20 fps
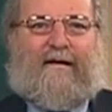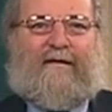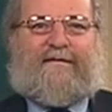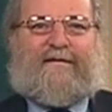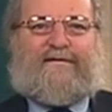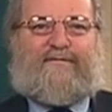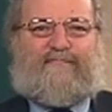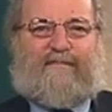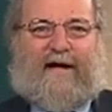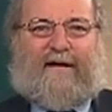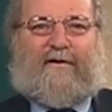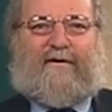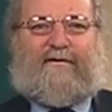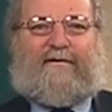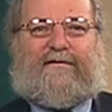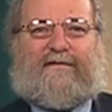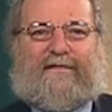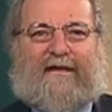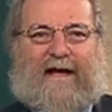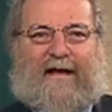this
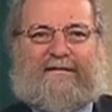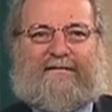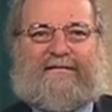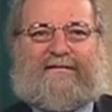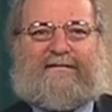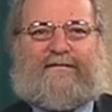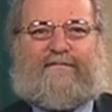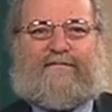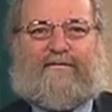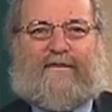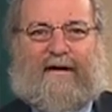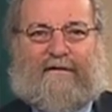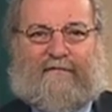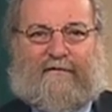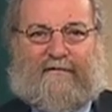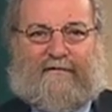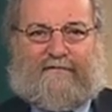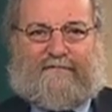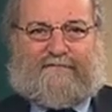record lasts forever.